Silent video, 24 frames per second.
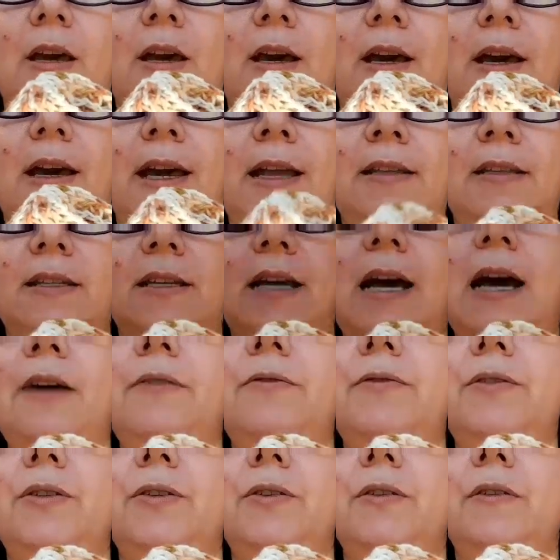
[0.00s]
And
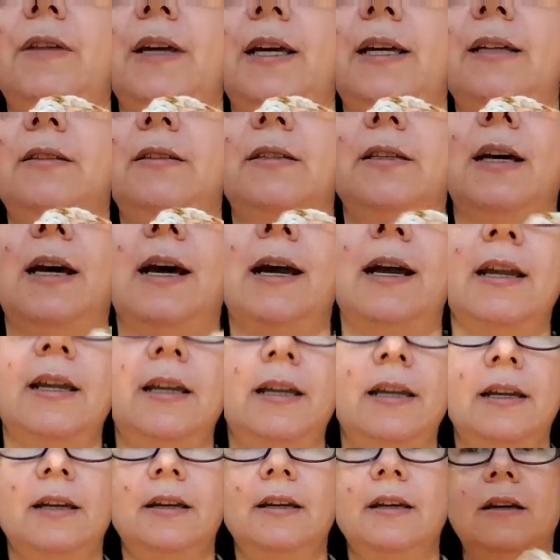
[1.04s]
after that,
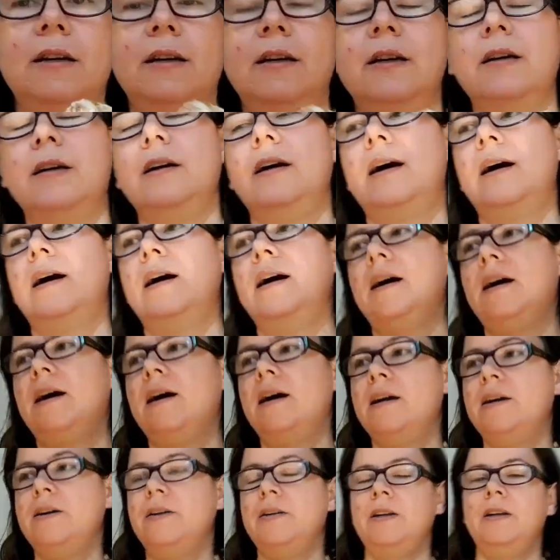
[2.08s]
I
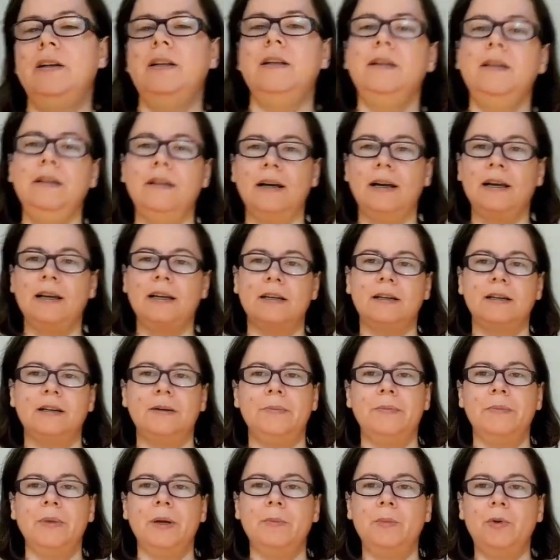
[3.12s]
really like
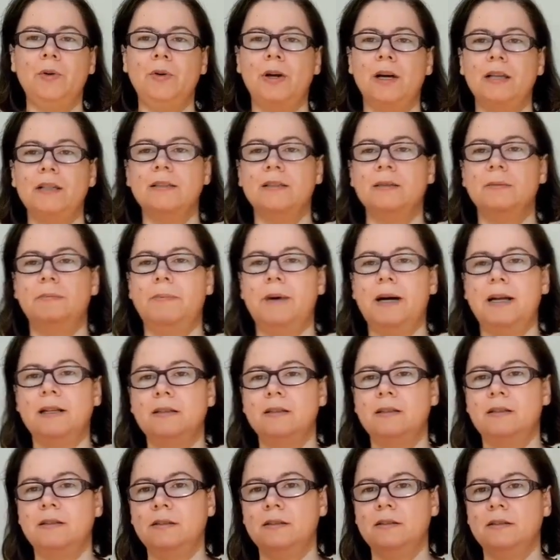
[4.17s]
memorized the
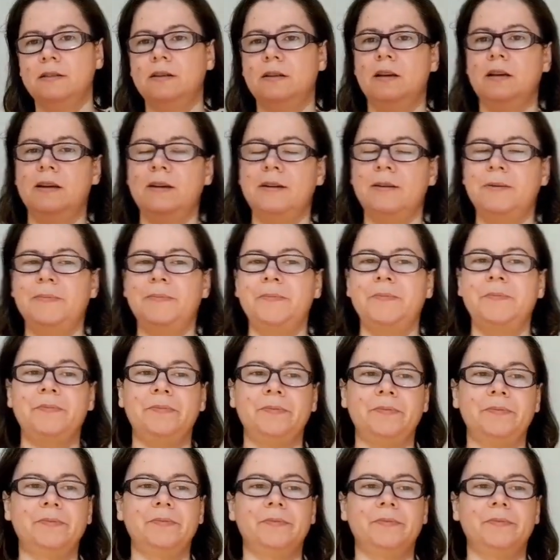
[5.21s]
pattern.